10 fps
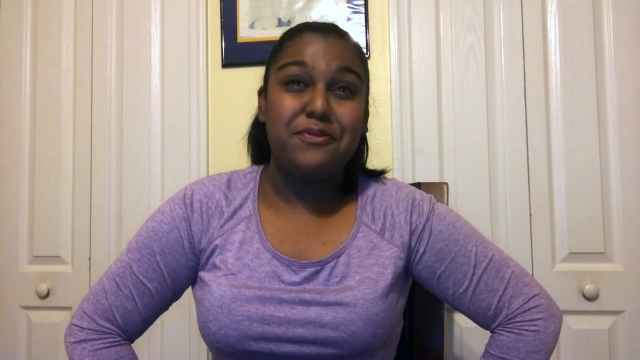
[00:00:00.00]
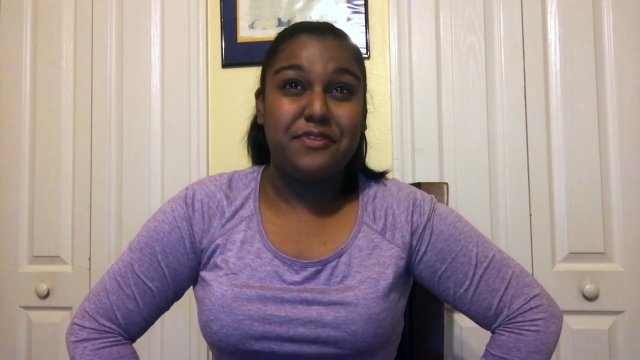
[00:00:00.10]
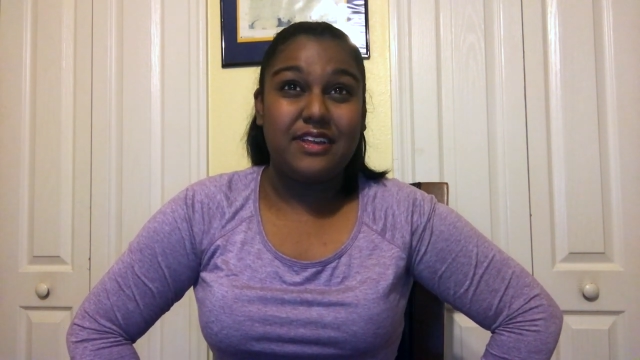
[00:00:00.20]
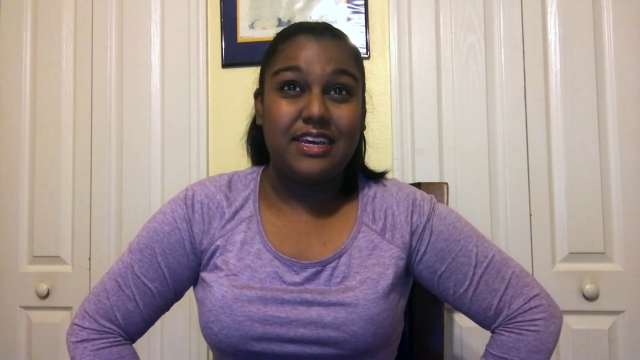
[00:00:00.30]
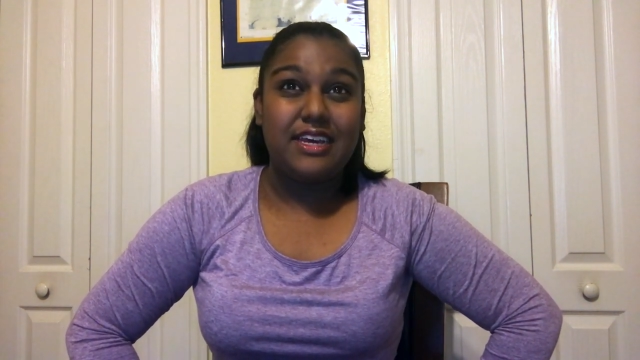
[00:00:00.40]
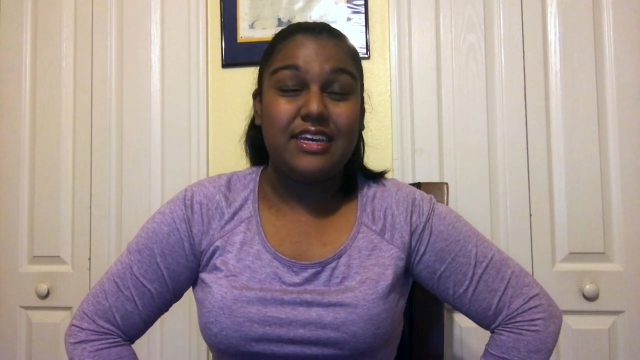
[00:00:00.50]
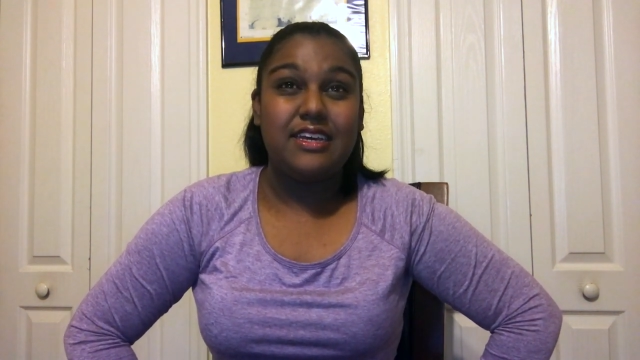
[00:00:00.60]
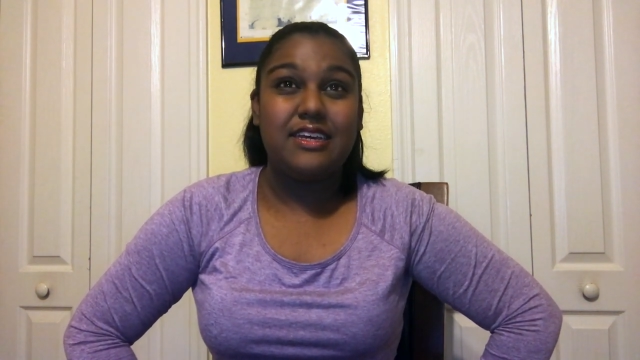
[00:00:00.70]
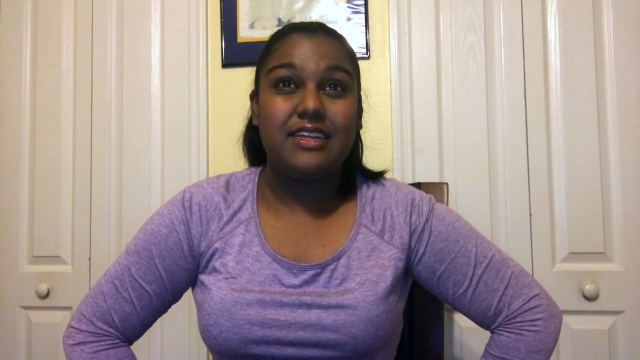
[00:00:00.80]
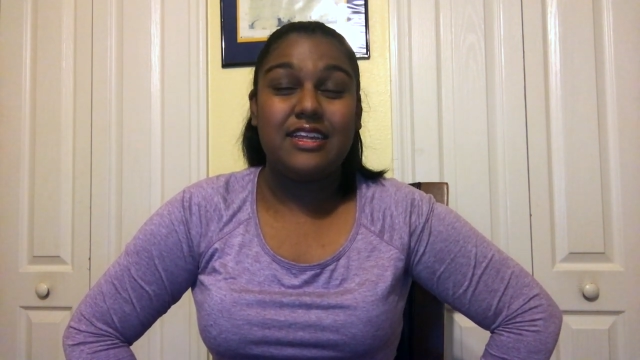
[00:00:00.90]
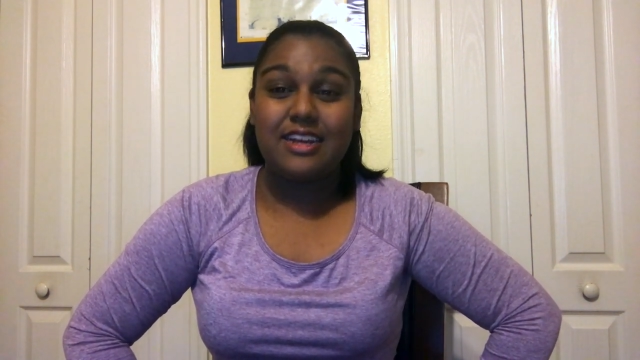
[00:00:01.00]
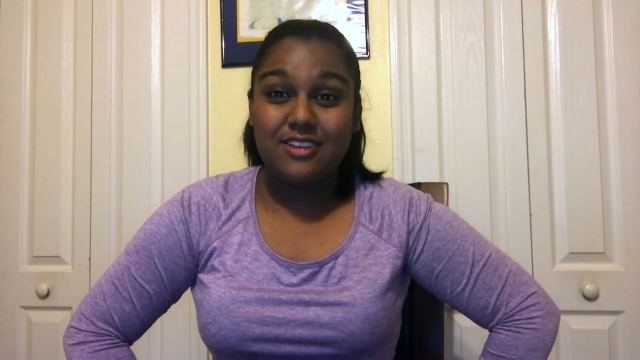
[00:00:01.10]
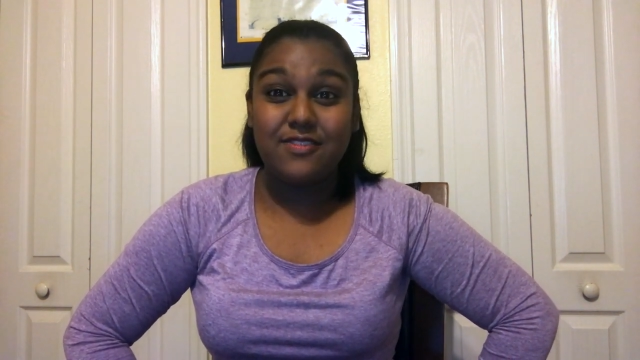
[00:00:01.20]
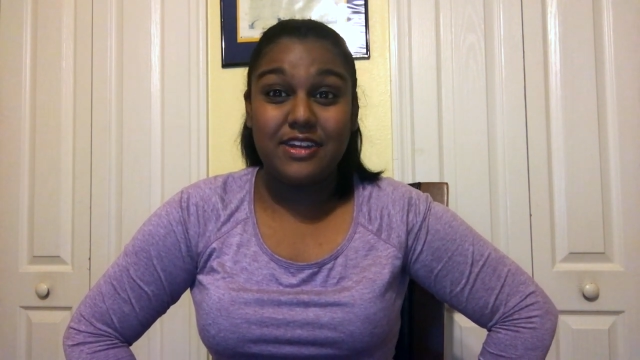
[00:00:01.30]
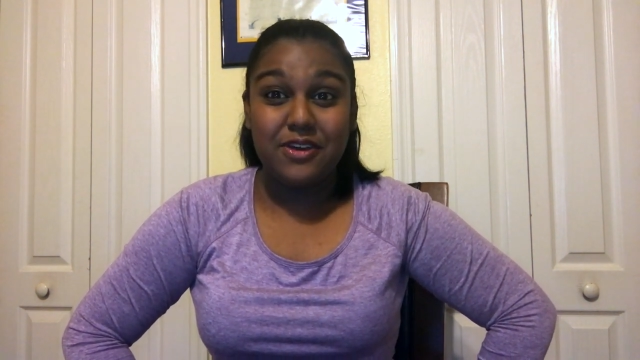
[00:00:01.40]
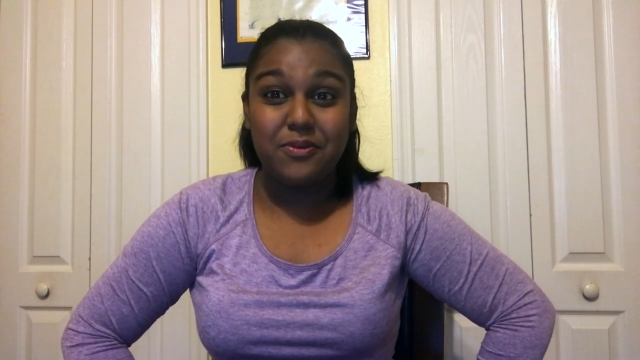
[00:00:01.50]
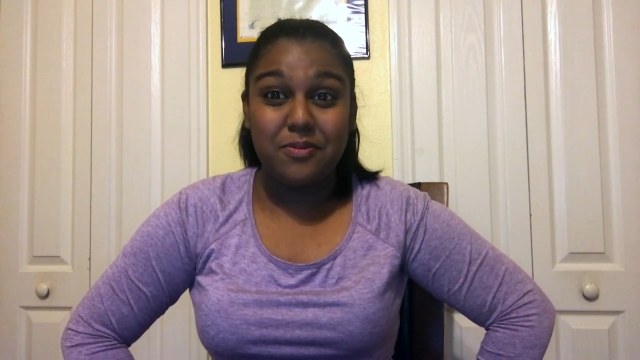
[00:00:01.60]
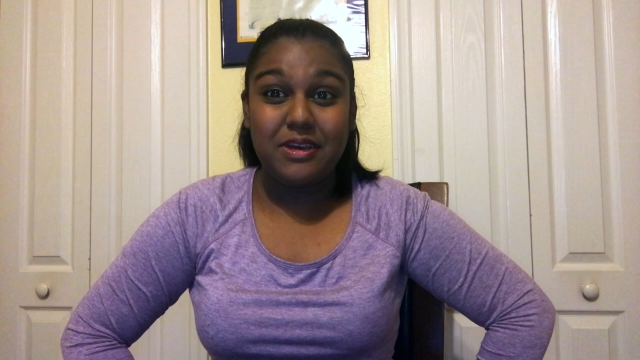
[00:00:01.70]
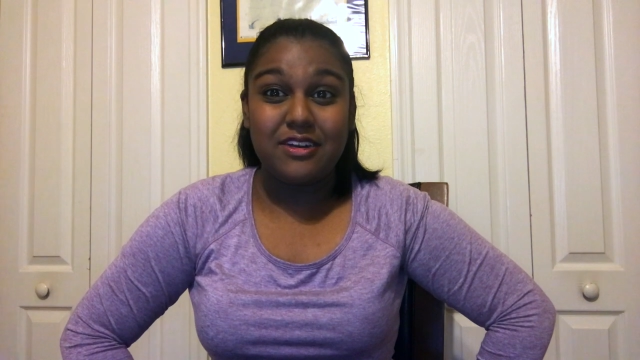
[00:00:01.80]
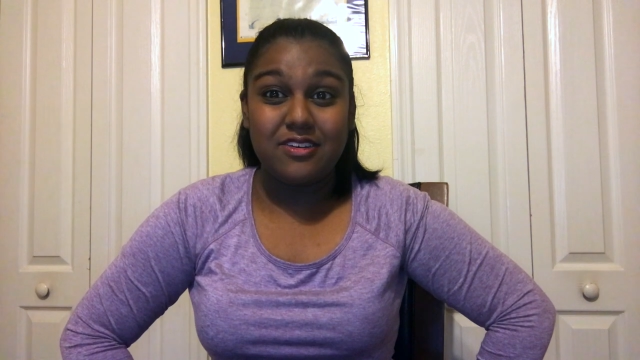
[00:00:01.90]
hopefully, the next video
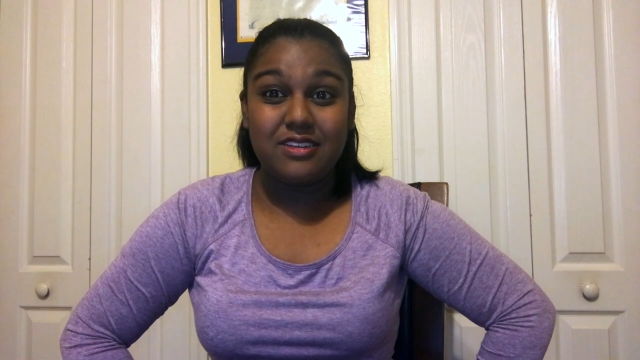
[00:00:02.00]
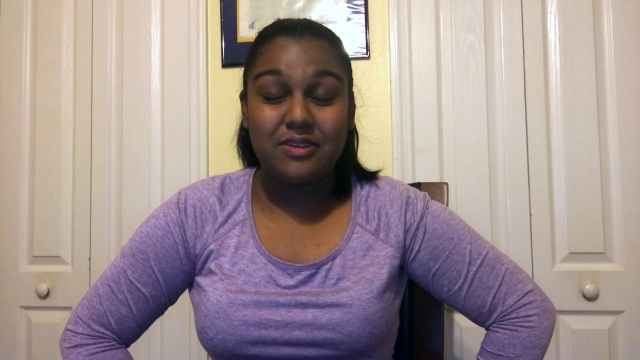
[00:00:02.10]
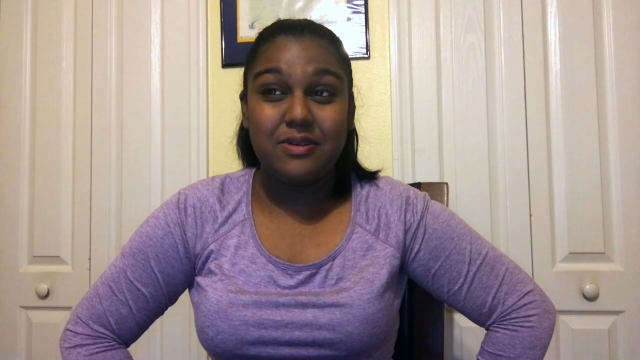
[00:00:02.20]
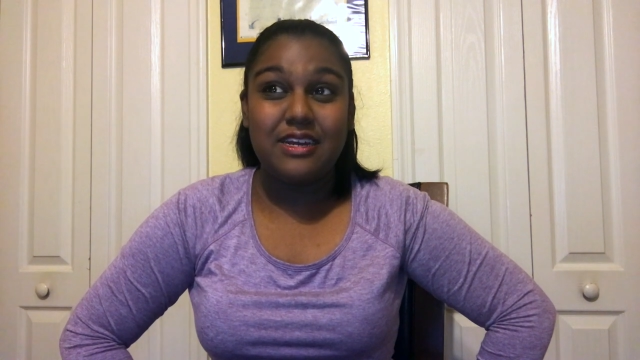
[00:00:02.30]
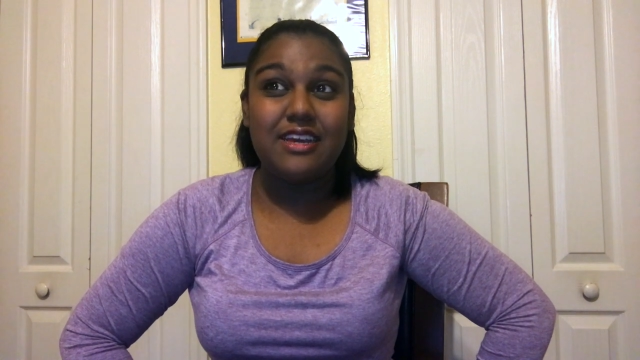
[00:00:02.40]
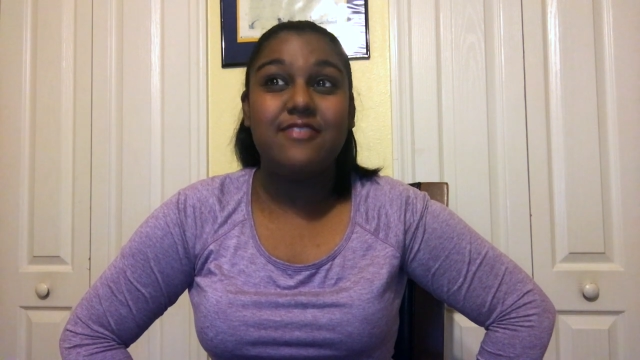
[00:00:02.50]
will be a nursing one.